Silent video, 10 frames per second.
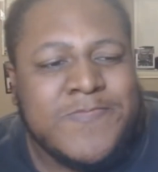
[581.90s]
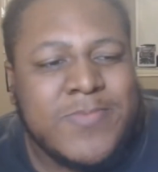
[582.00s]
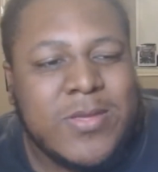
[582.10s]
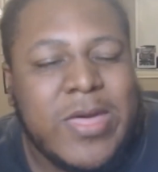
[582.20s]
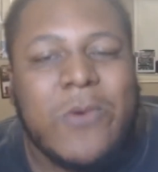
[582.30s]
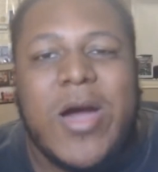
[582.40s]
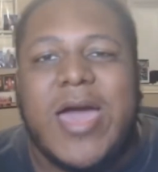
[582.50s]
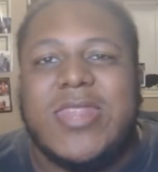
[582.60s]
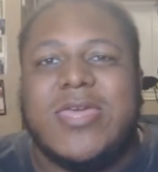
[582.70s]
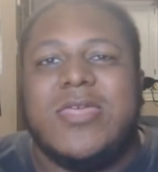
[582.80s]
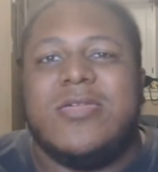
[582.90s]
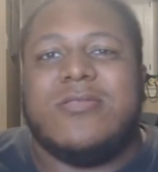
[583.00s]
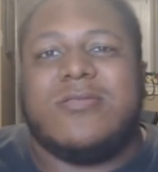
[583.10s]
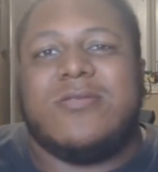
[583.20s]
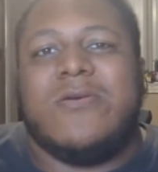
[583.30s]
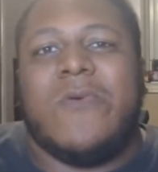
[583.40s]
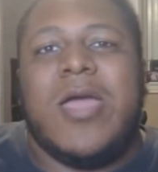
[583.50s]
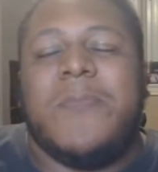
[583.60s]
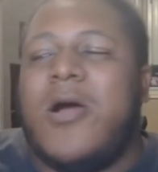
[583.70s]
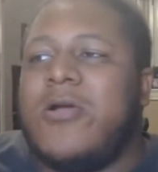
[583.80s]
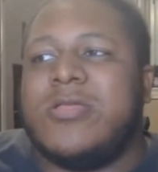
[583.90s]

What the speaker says: like why didn't his grandpa or his